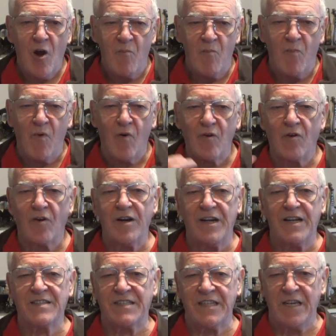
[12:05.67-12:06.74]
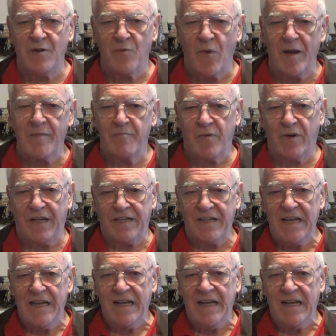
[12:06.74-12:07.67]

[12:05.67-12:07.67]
more or less in one breath,